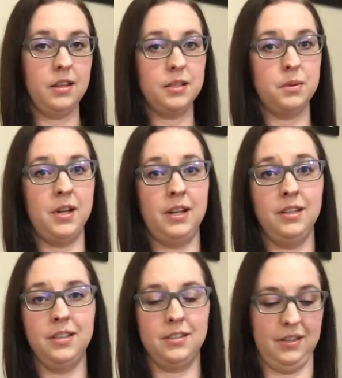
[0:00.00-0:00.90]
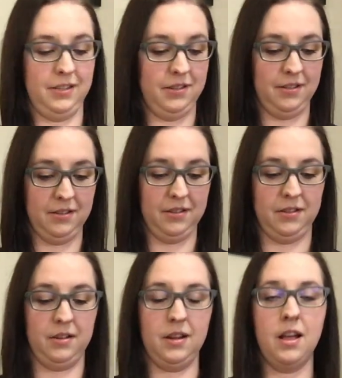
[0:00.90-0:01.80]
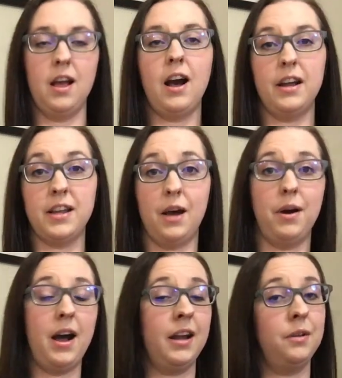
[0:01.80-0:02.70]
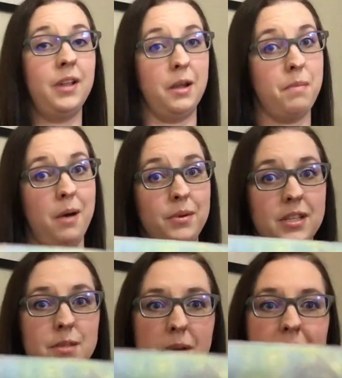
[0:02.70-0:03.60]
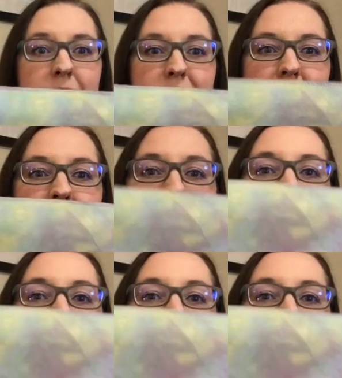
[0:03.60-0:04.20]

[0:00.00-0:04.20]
This one, now I don't like pumpkin spice,